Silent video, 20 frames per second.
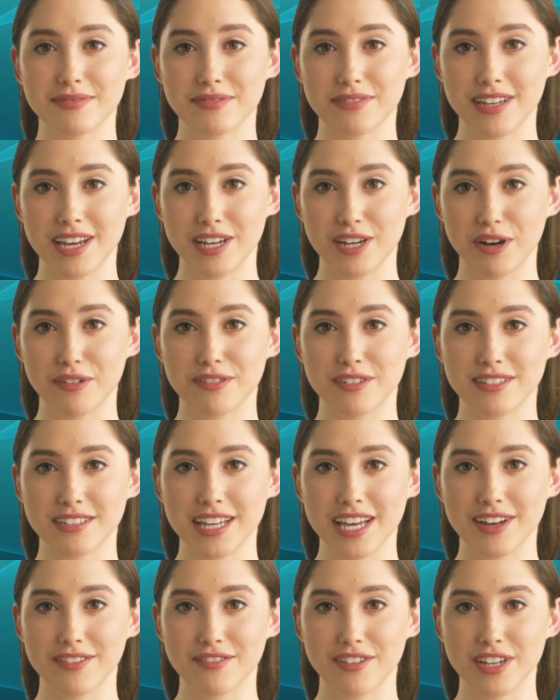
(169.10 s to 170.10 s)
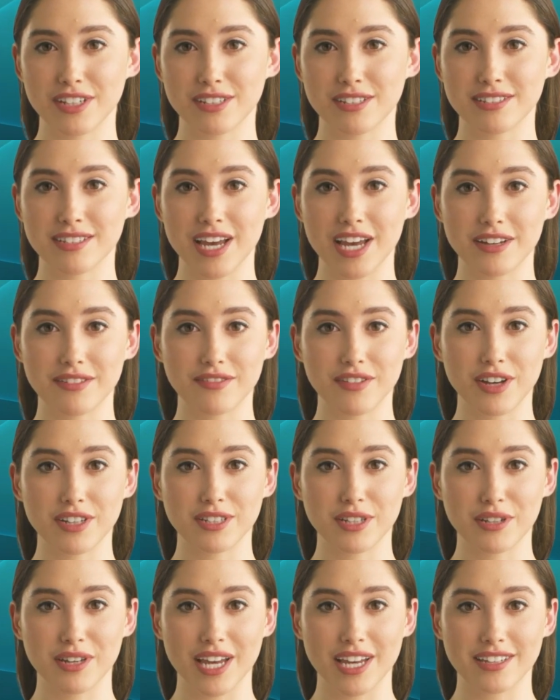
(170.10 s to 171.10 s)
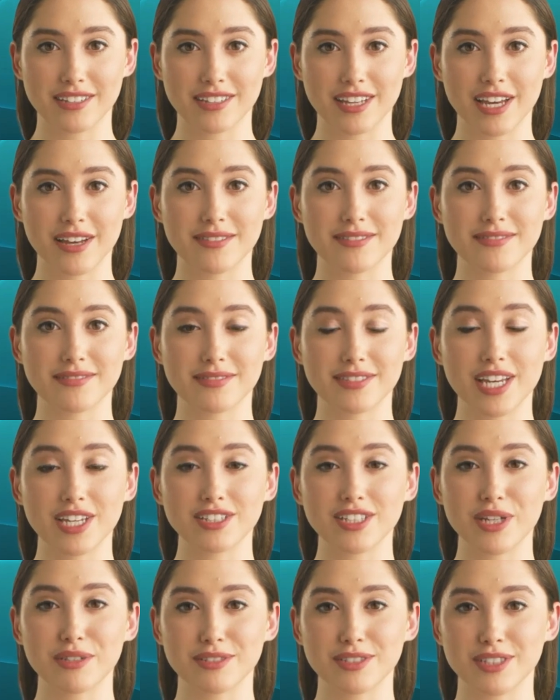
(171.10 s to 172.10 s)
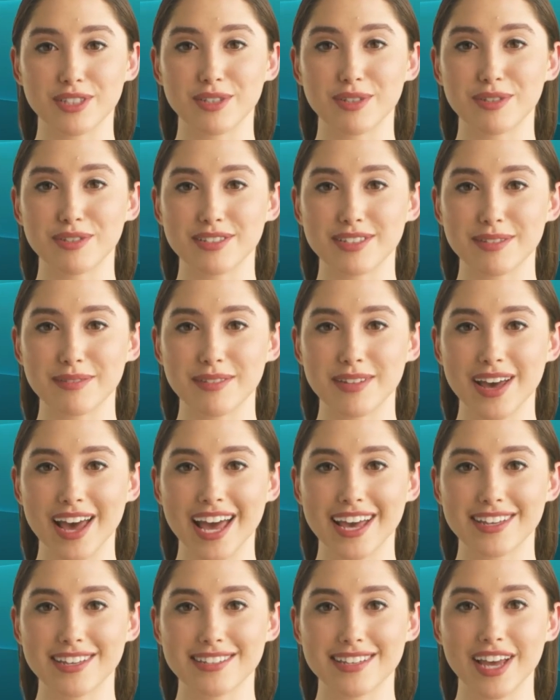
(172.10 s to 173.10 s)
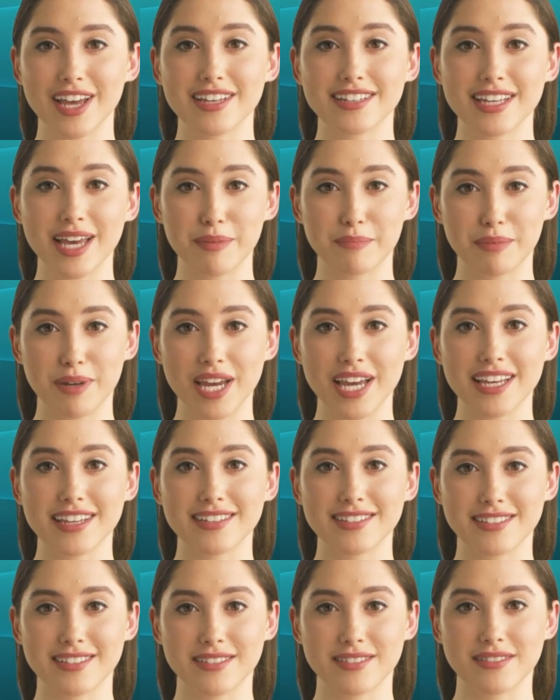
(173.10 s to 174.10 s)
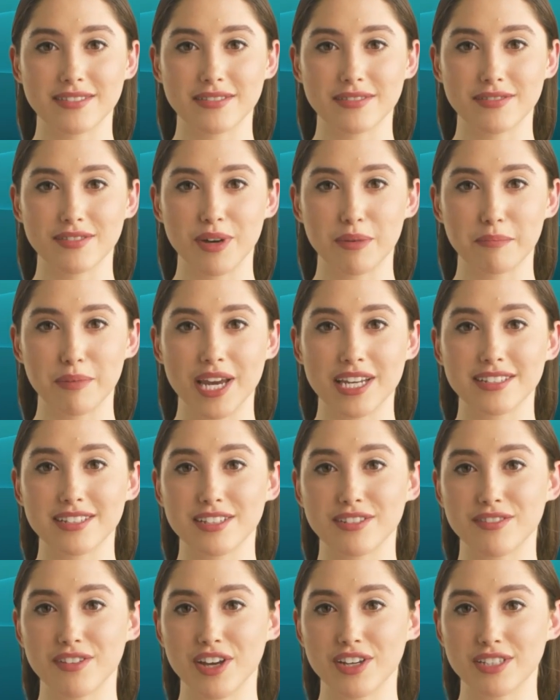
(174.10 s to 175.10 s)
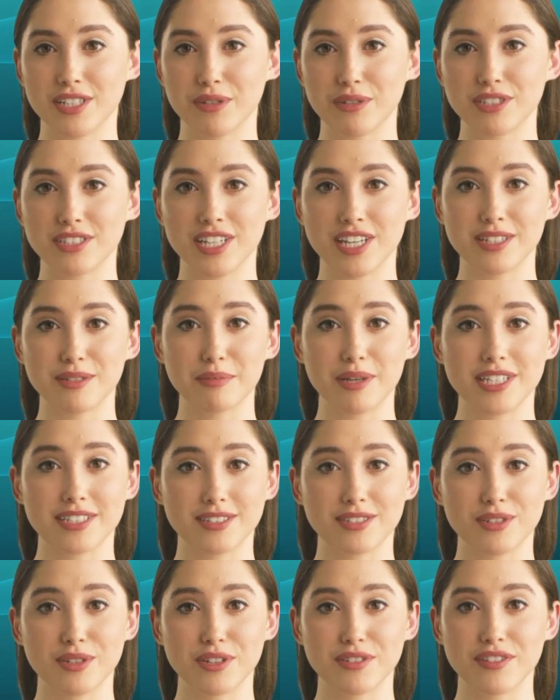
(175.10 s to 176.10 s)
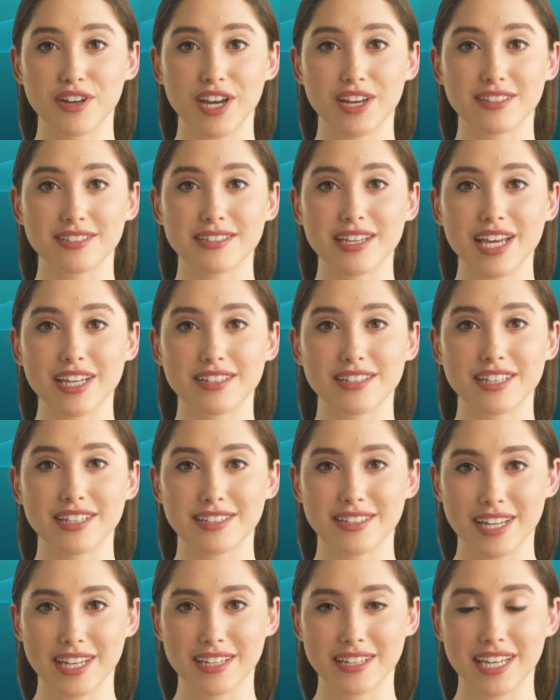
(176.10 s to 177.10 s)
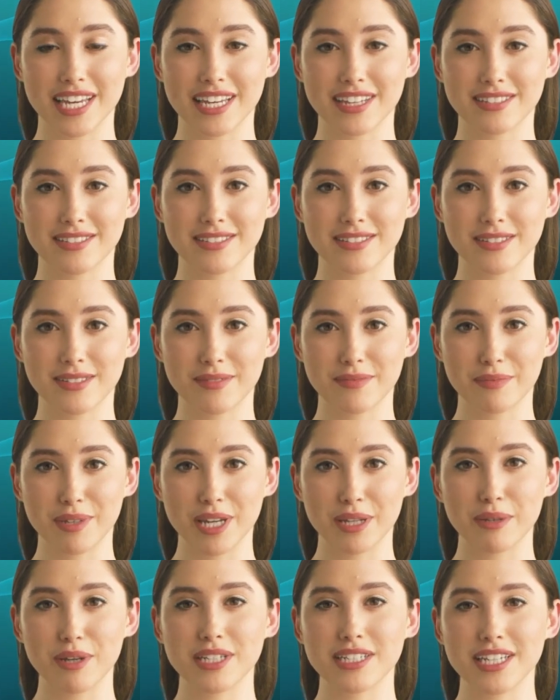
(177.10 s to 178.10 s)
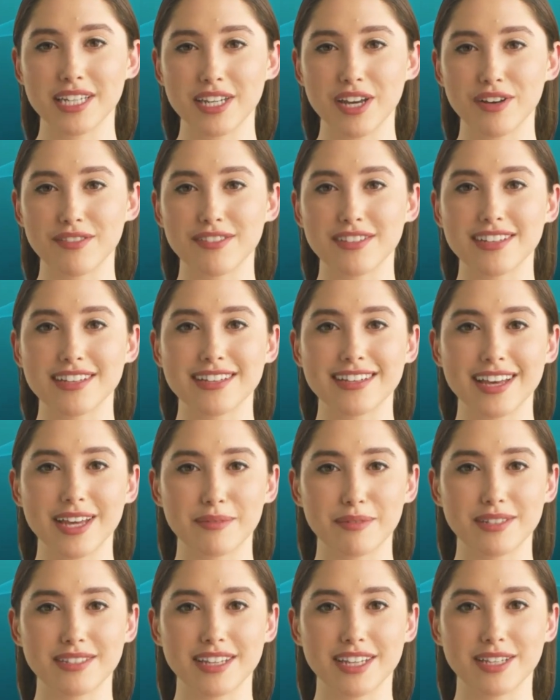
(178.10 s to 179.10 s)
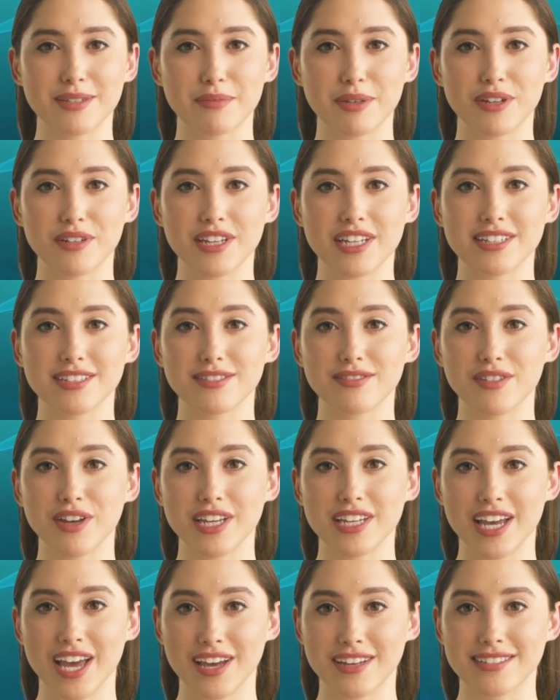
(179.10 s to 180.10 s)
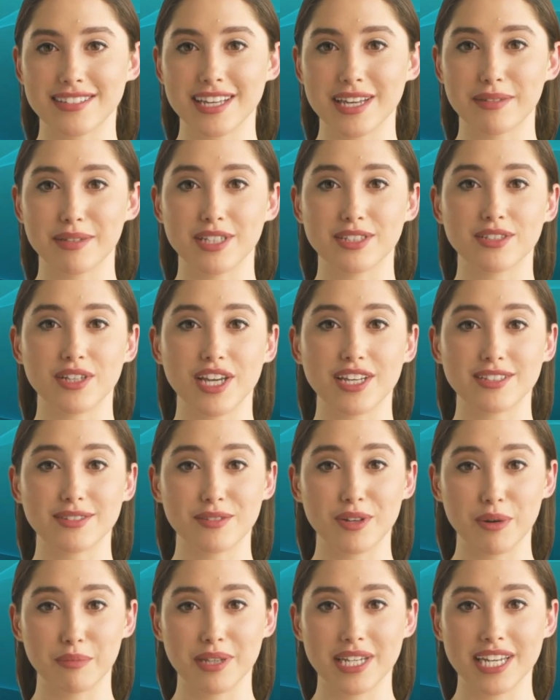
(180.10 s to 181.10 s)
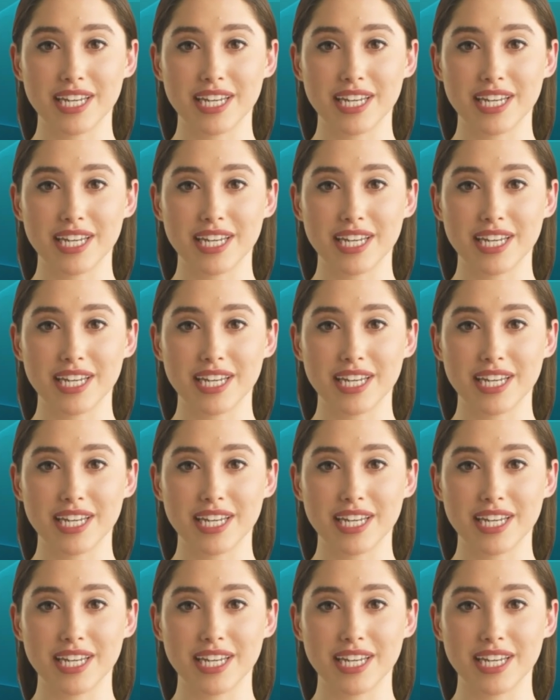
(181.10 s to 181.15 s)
It offers key features like photo editor, touch-up tools, and design templates. From basic photo adjustments to advanced editing techniques, PicMonkey offers a seamless experience for enhancing and transforming